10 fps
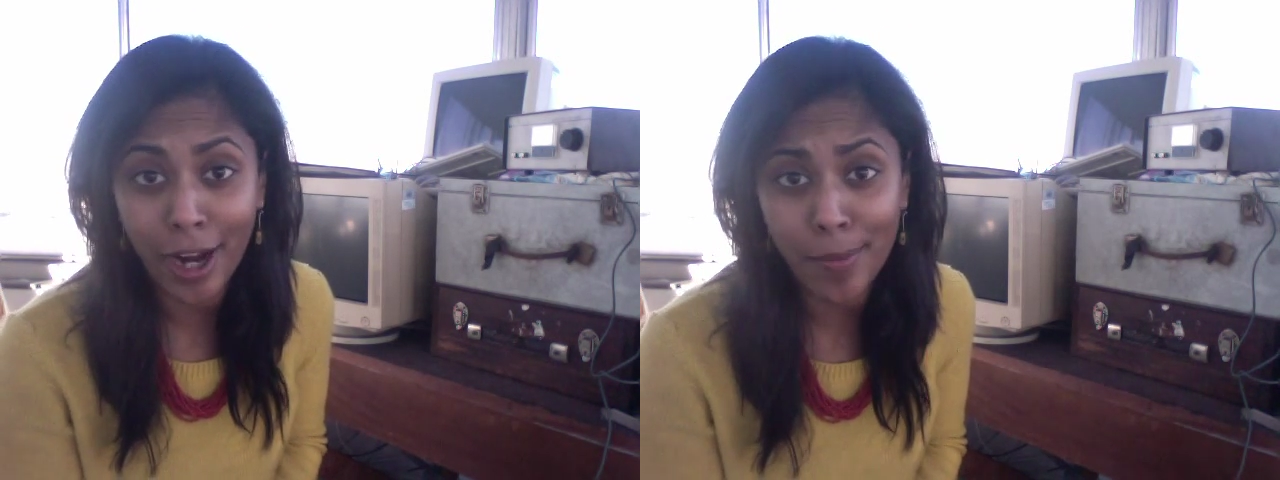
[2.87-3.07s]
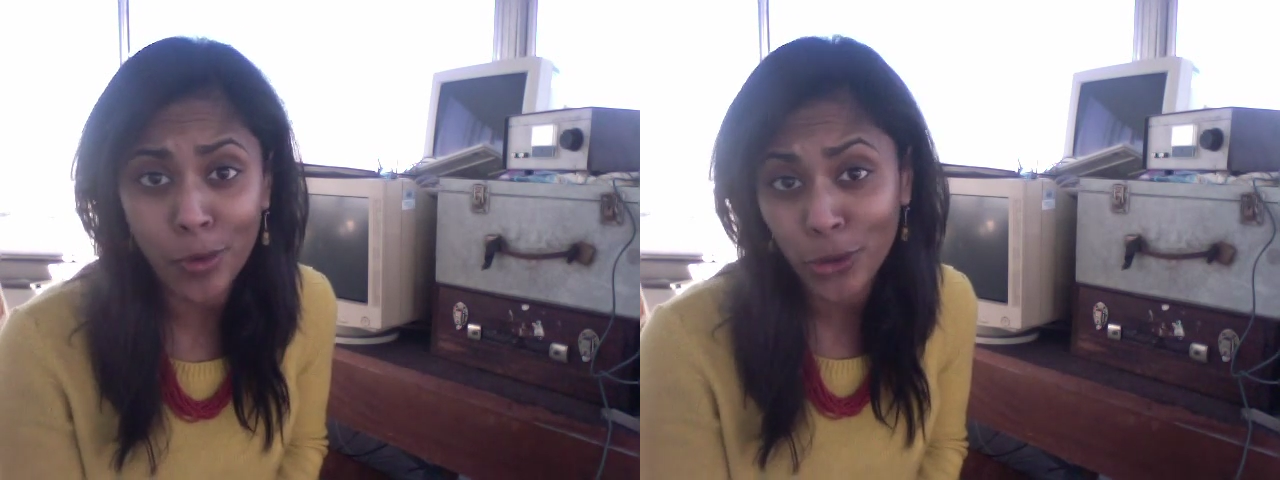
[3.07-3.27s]

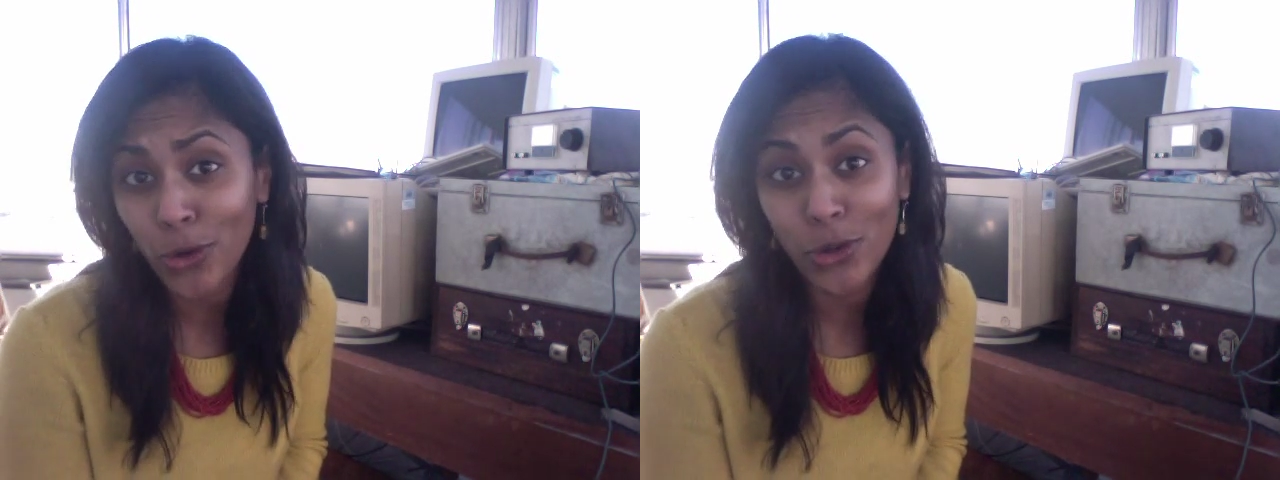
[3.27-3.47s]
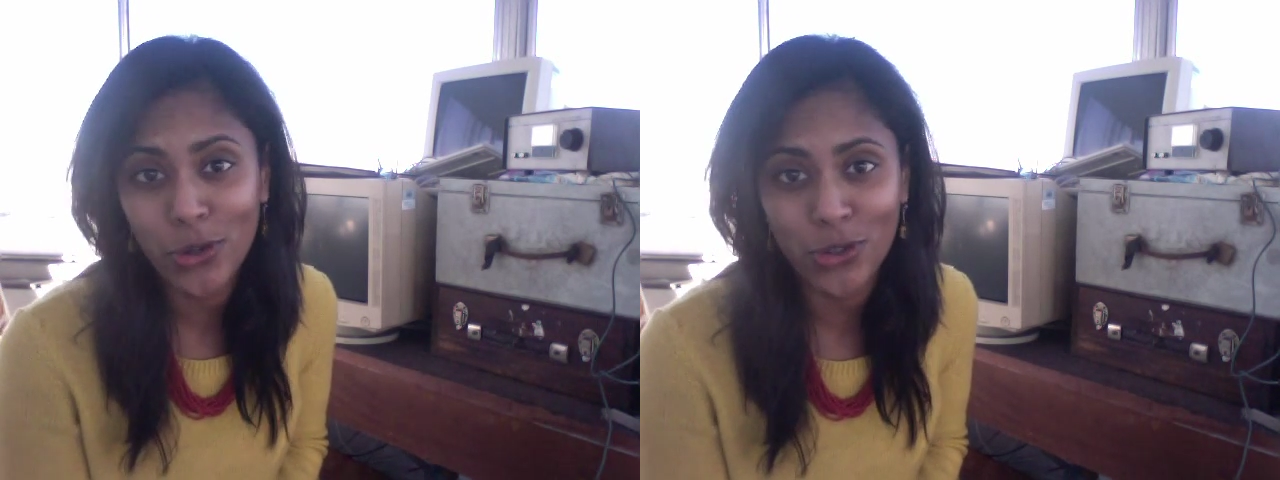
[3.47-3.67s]
I'm not
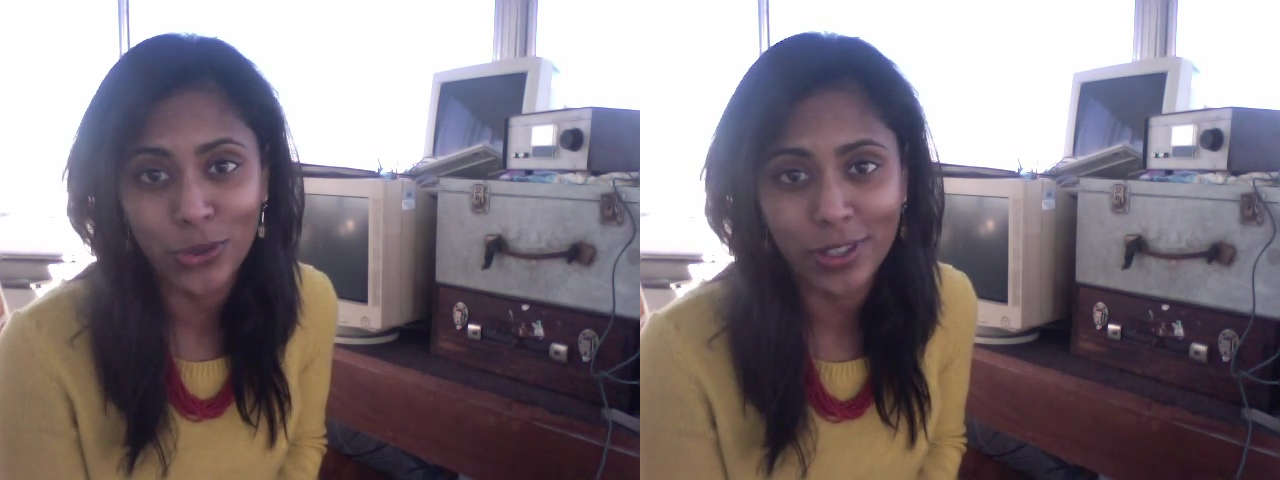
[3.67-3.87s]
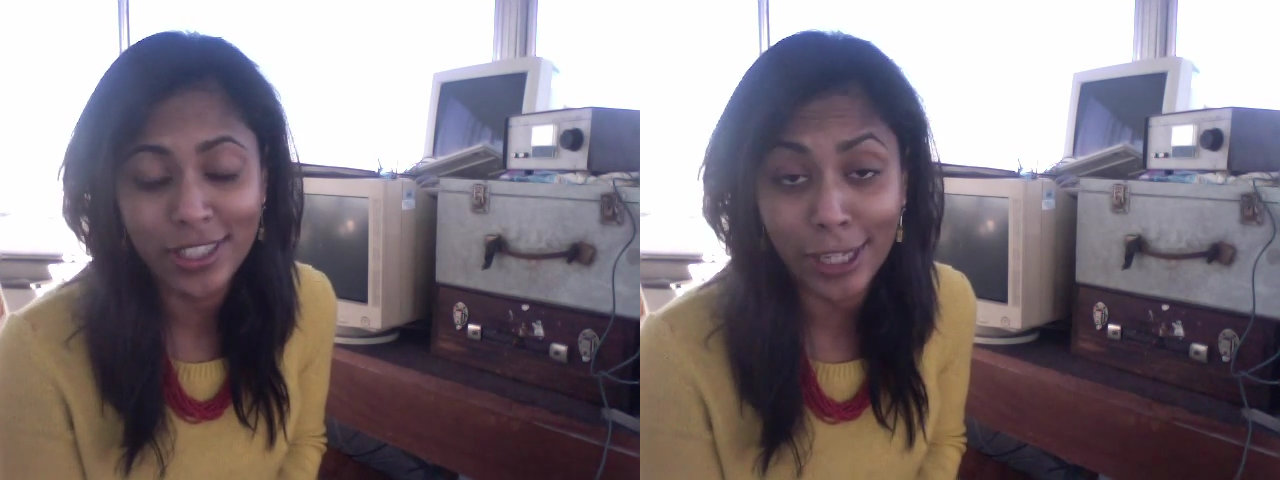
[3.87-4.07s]
your
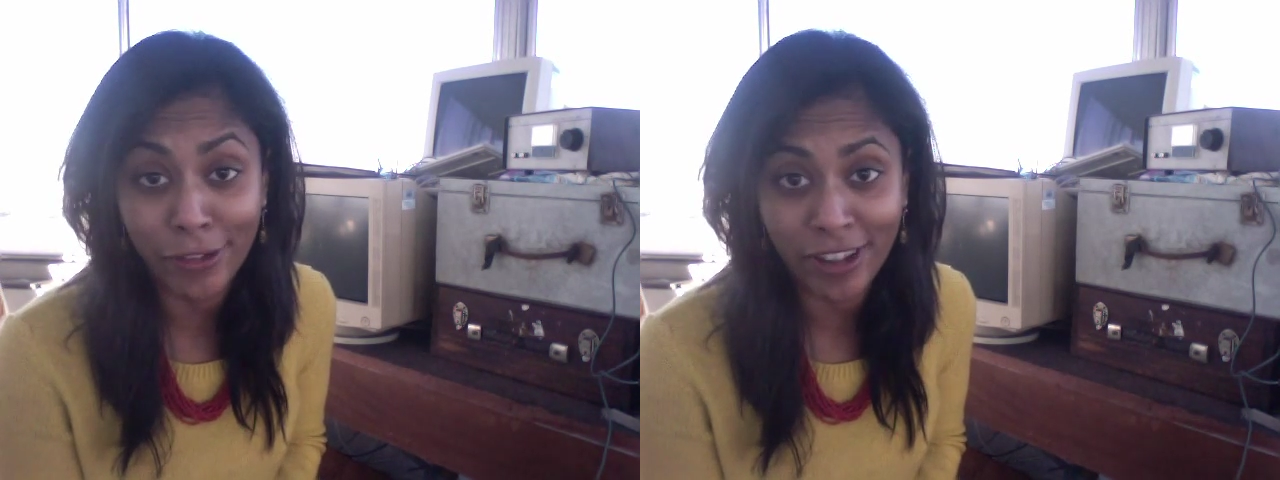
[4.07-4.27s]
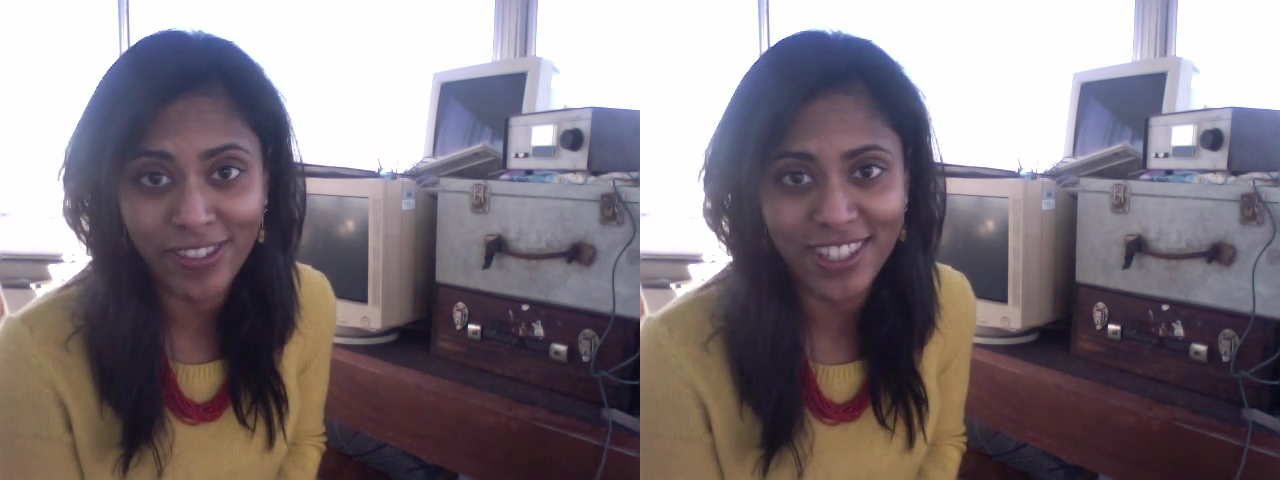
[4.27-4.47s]
usual
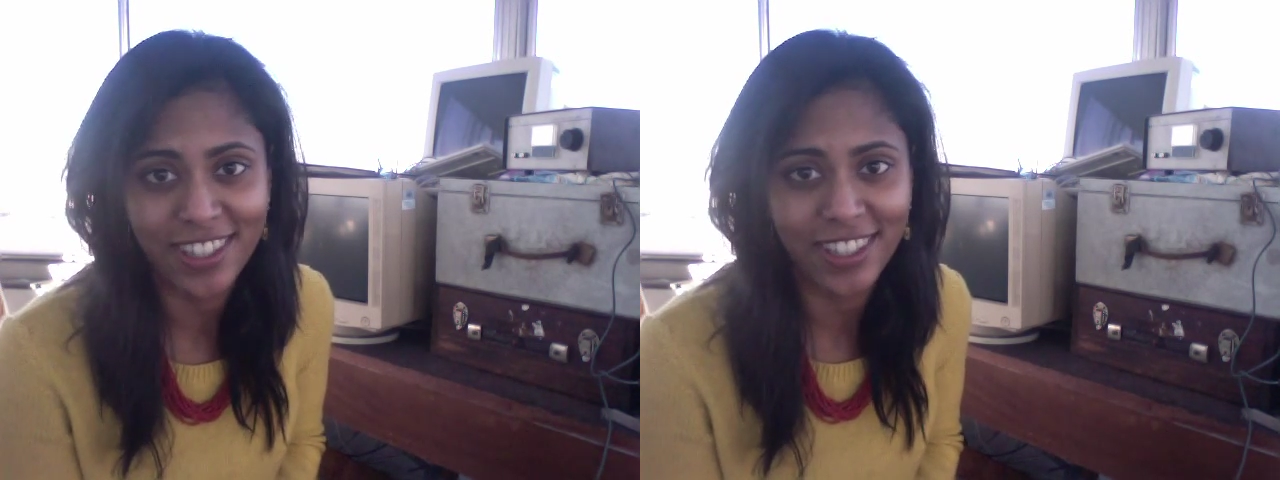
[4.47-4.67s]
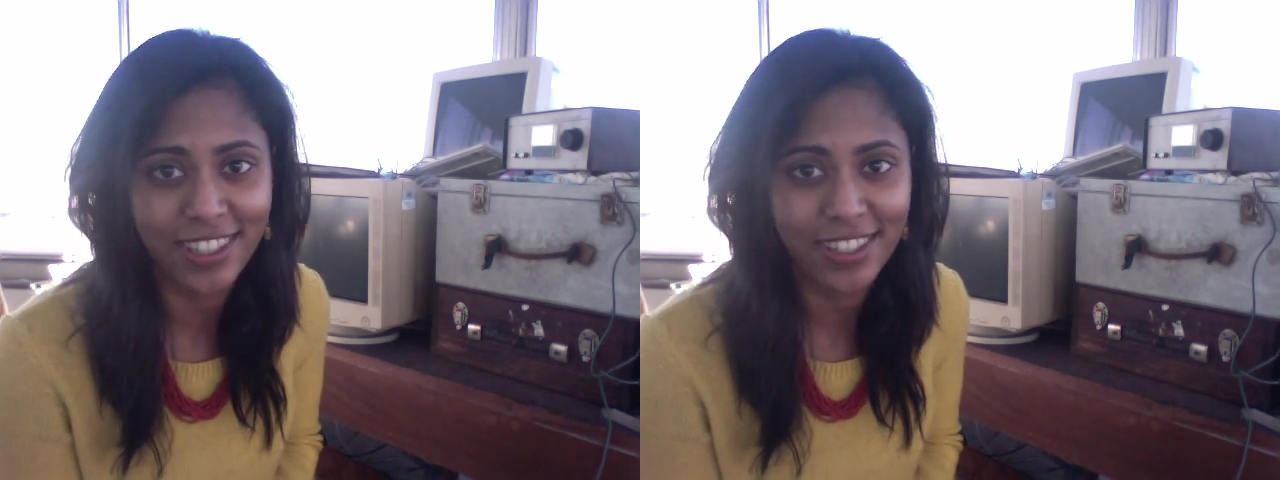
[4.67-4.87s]
TV
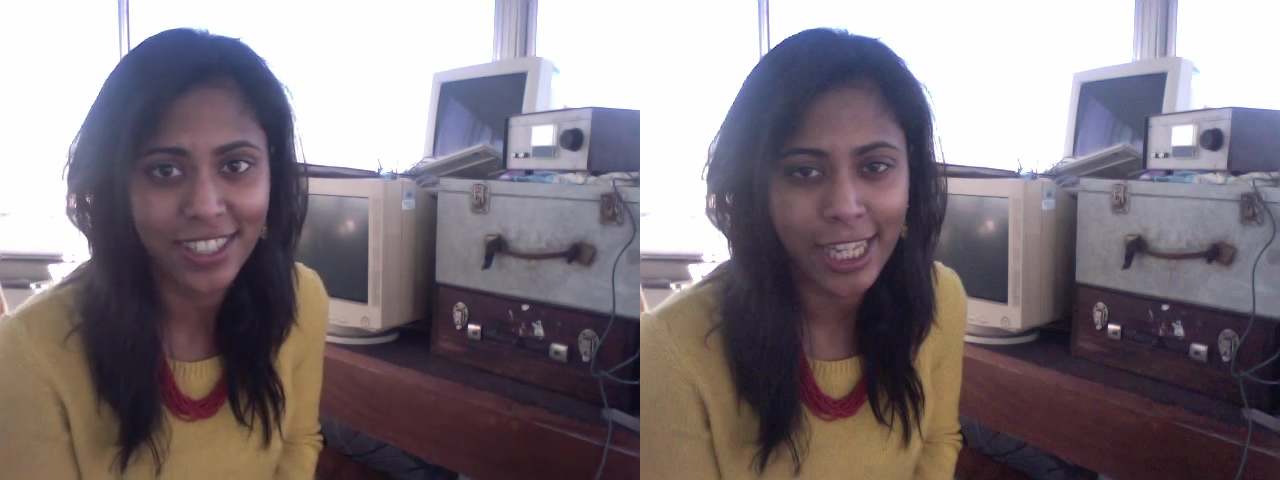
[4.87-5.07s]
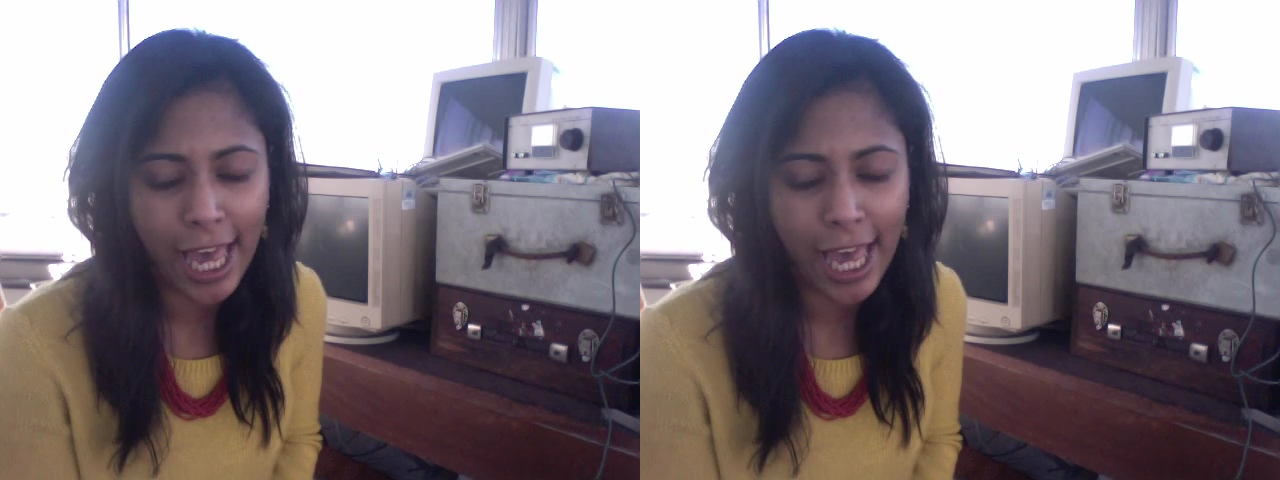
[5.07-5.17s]
physicist.